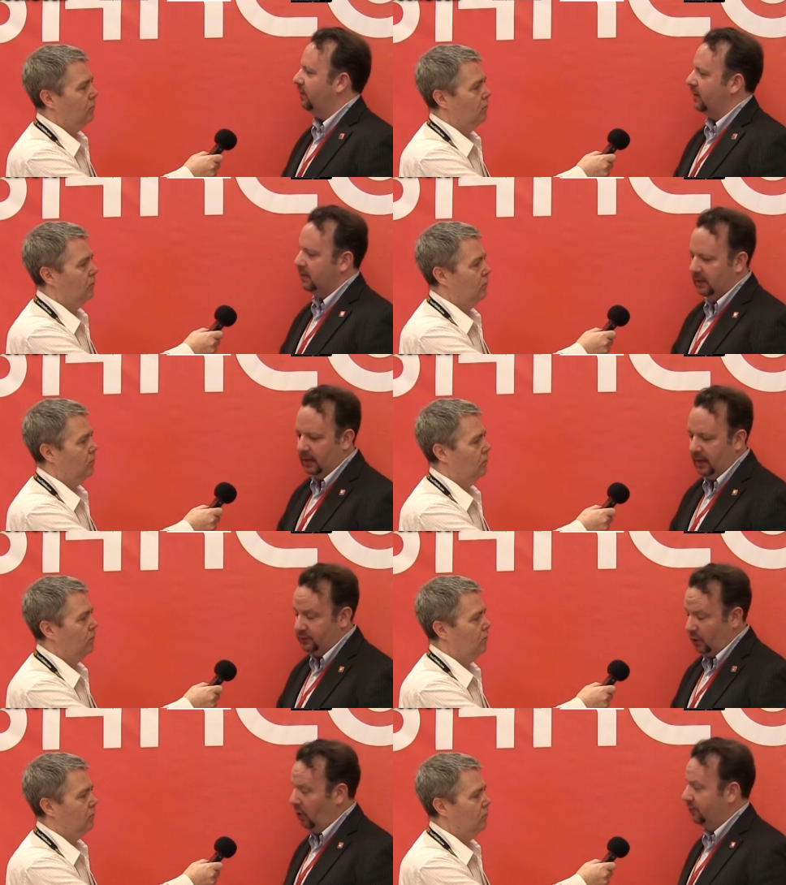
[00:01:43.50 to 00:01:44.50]
Speaker 1: that then
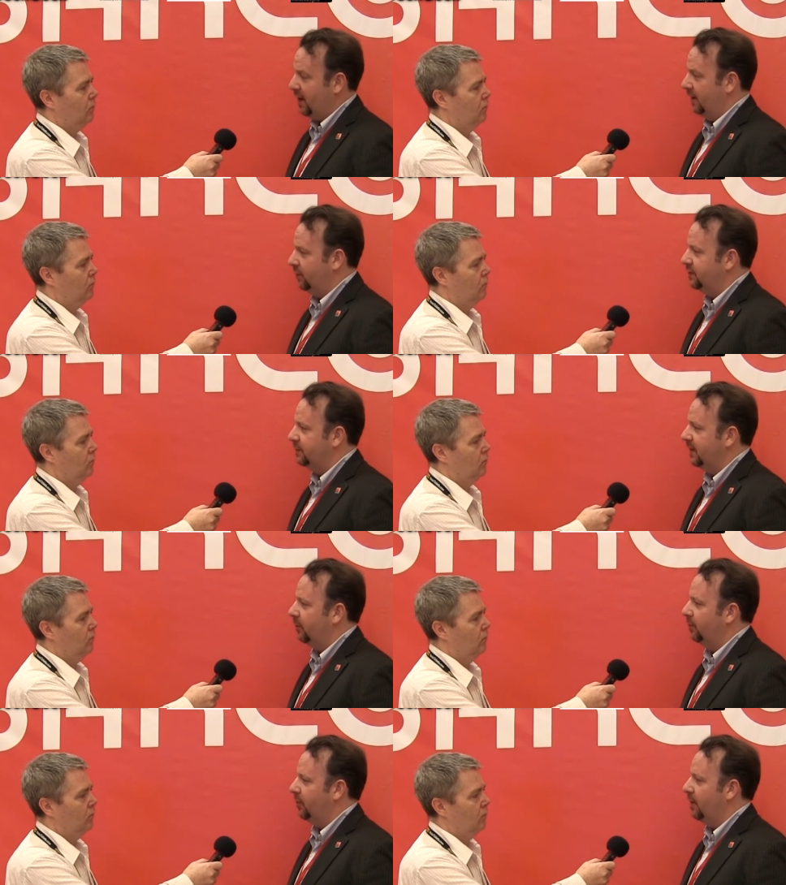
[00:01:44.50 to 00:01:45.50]
allows all titles to be able
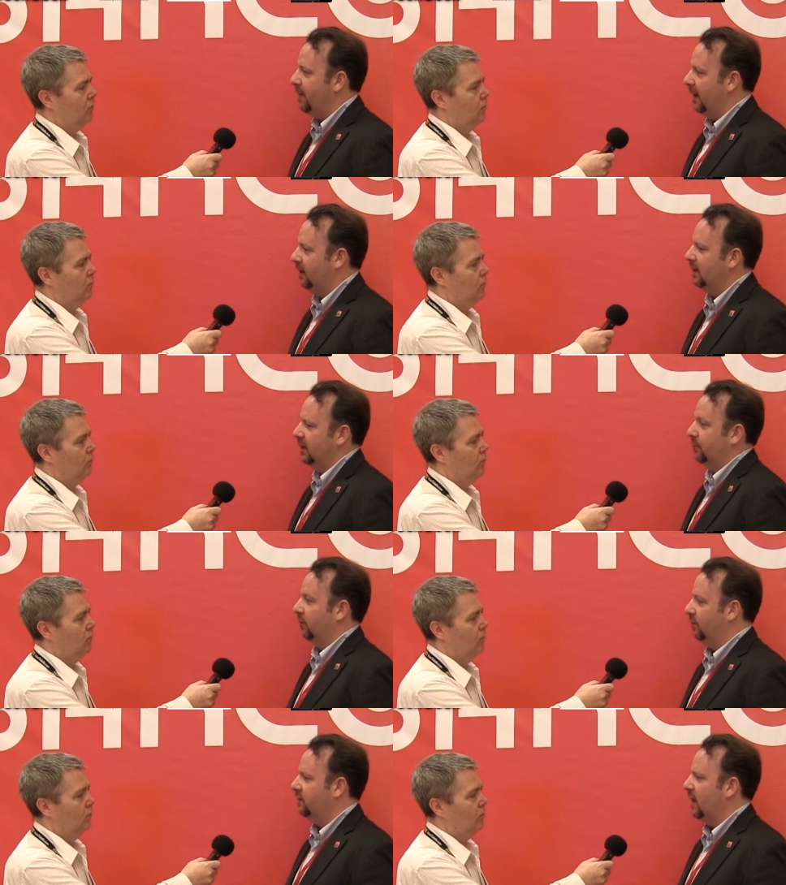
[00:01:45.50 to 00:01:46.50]
to play back in
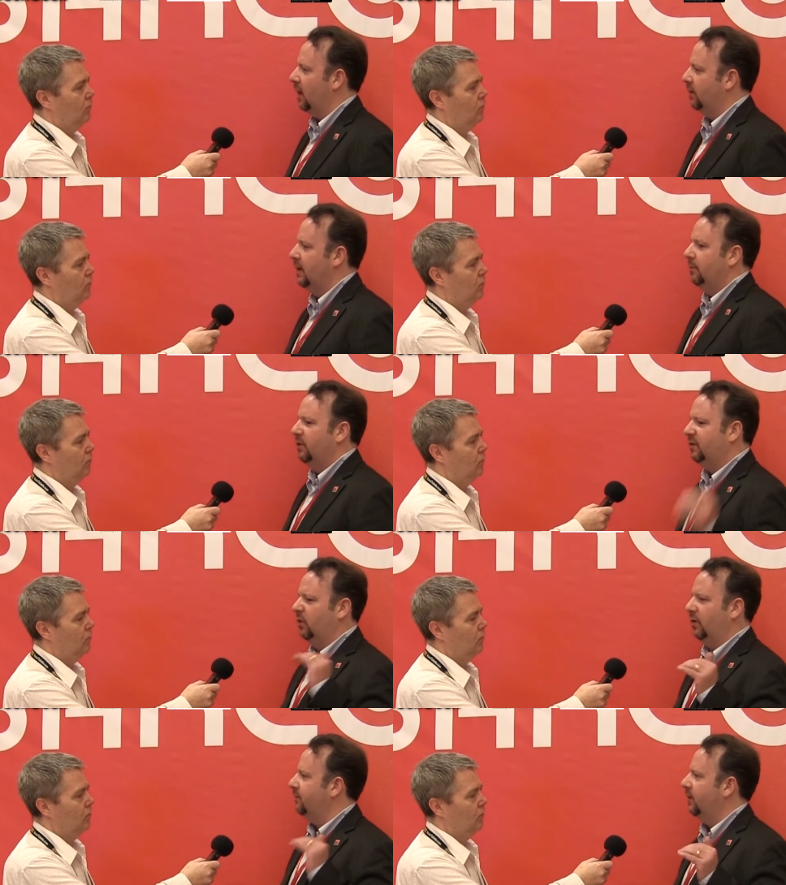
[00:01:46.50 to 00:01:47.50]
immersive sound, but
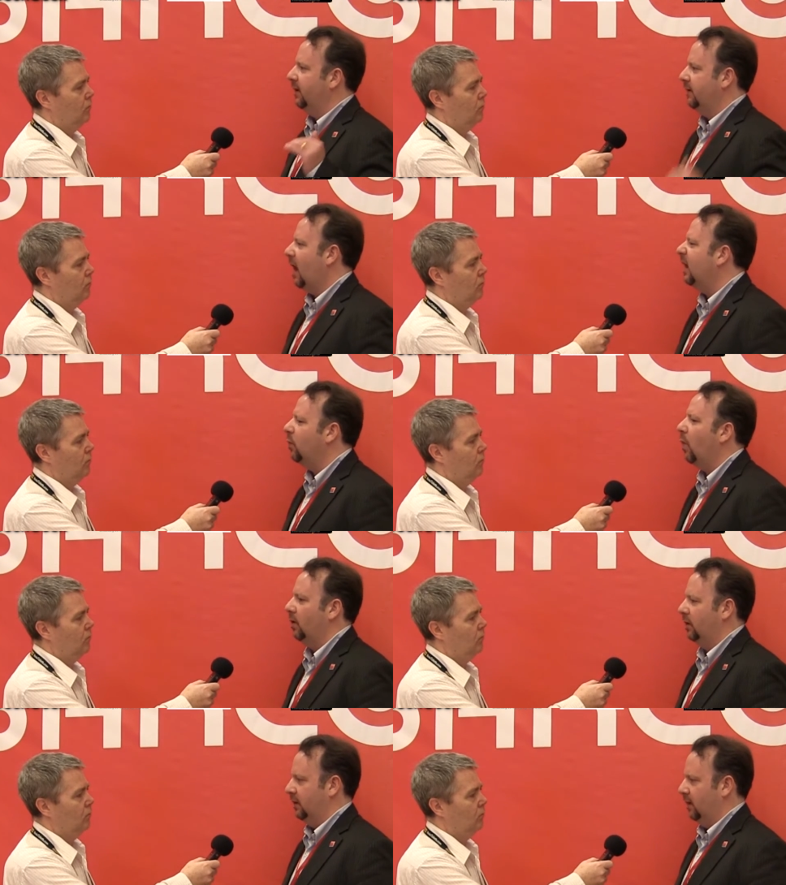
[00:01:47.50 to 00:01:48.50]
still at a very high
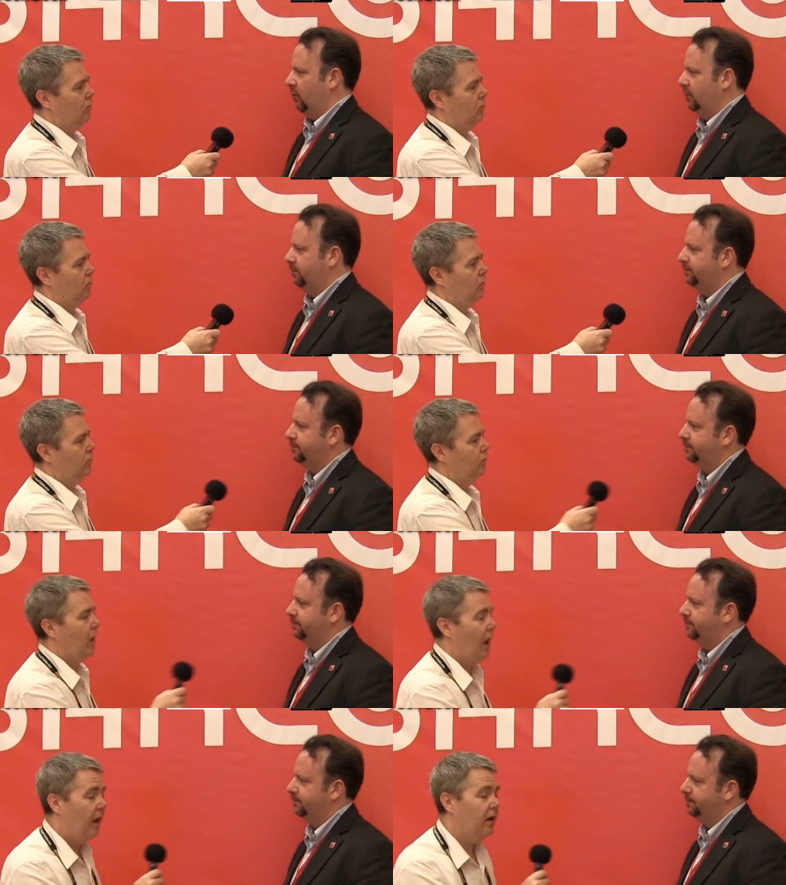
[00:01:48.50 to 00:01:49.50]
quality level.
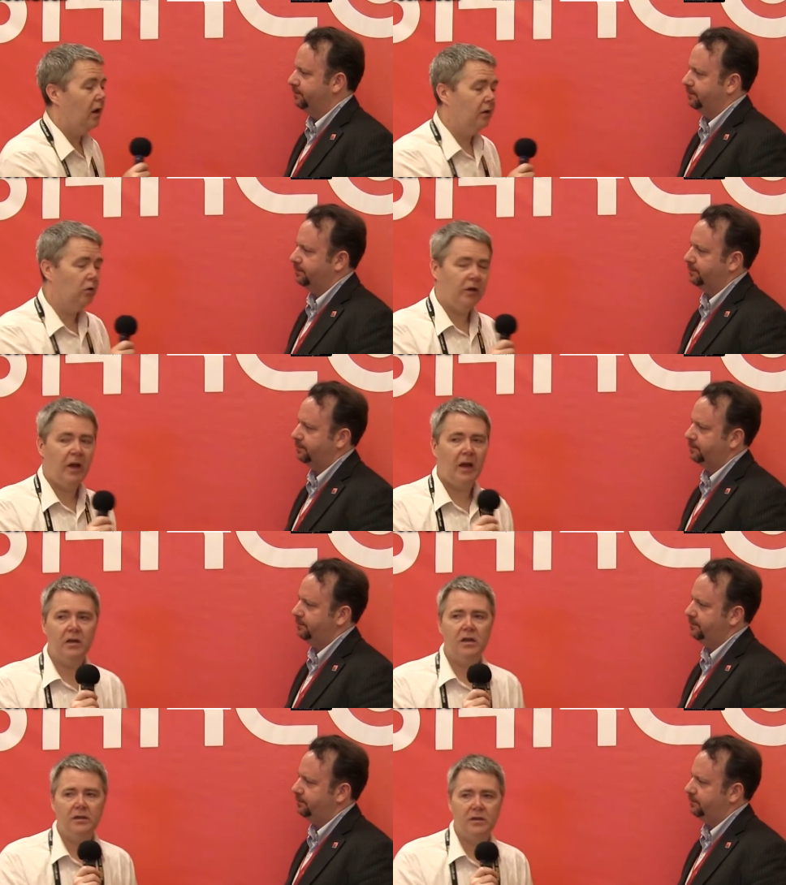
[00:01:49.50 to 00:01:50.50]
Speaker 2: And, and looking at
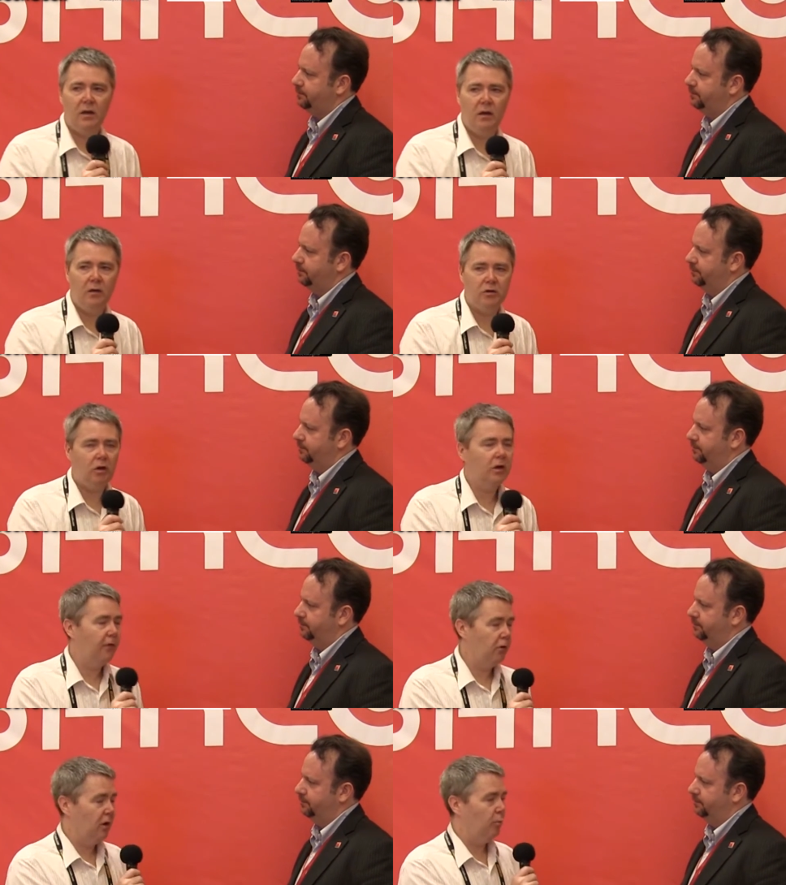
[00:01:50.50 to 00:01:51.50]
it, a, it looks like a
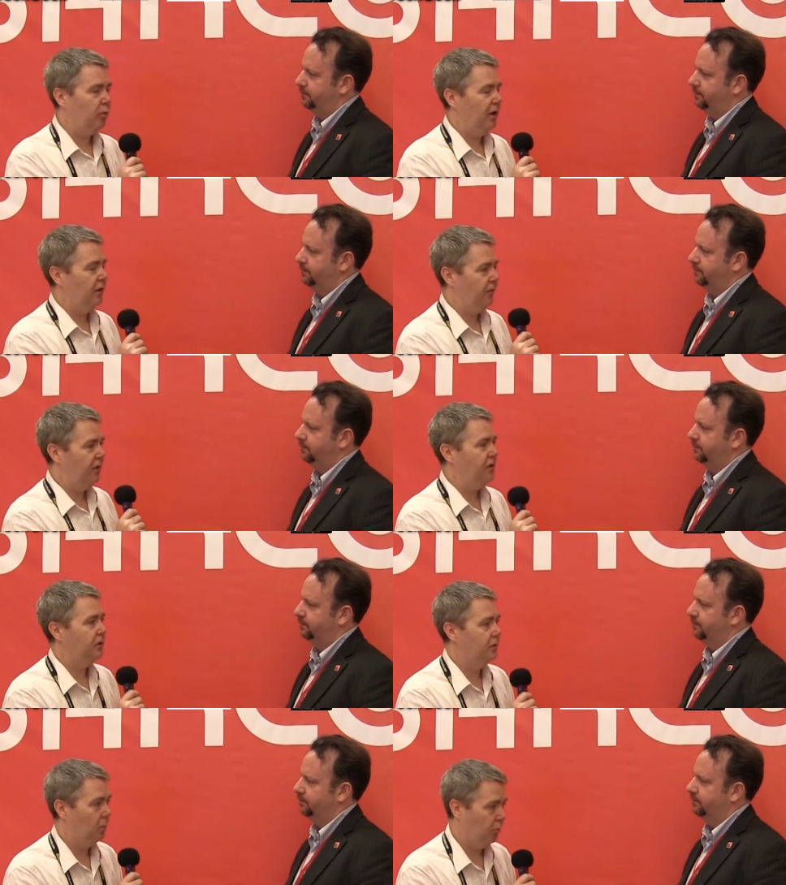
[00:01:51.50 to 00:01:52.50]
very complete and finished
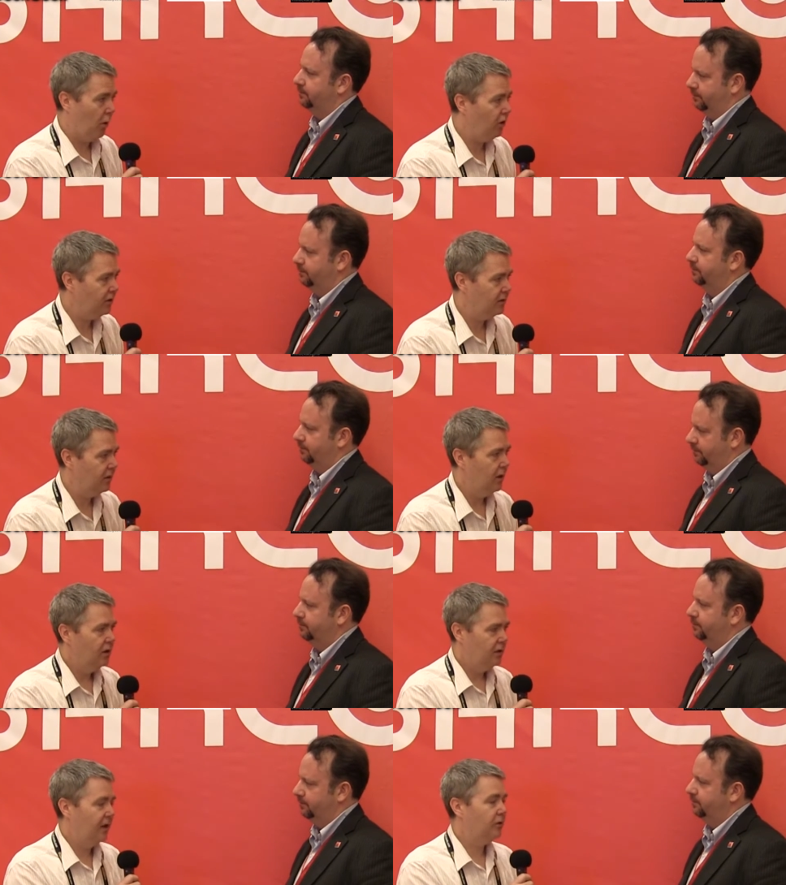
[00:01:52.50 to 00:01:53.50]
box.
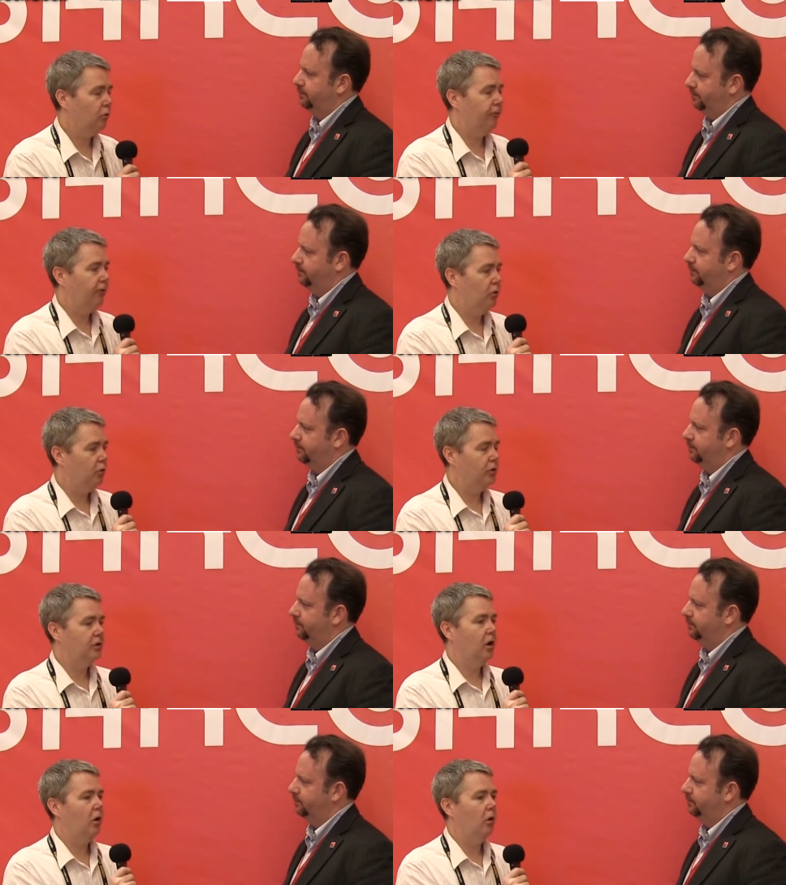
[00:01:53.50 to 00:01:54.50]
So that's all very good to
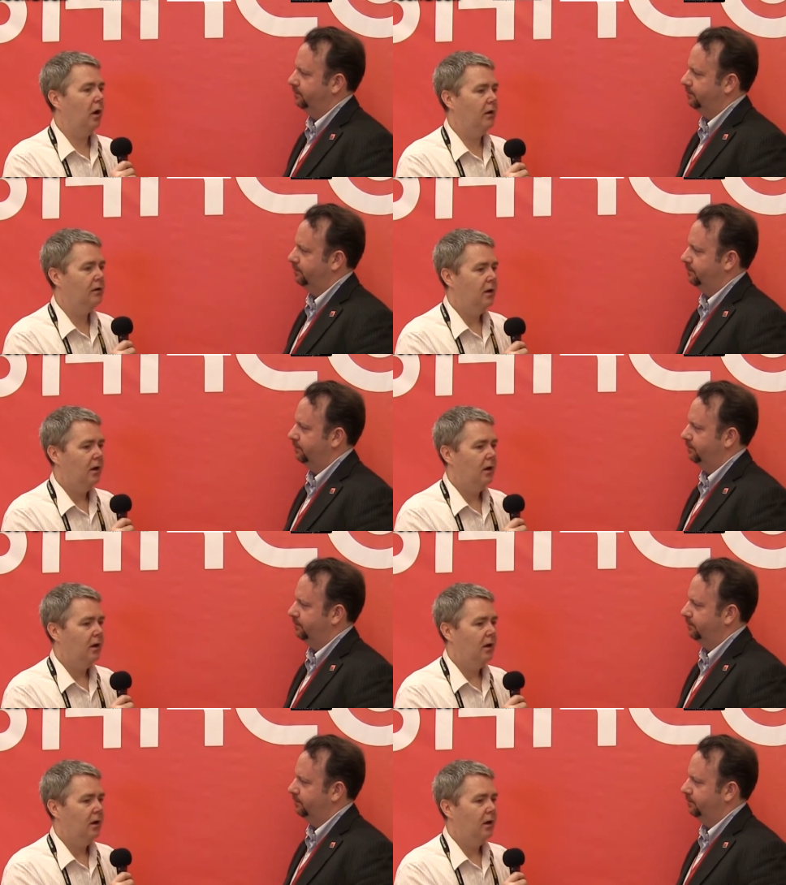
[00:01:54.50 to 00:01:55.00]
know. And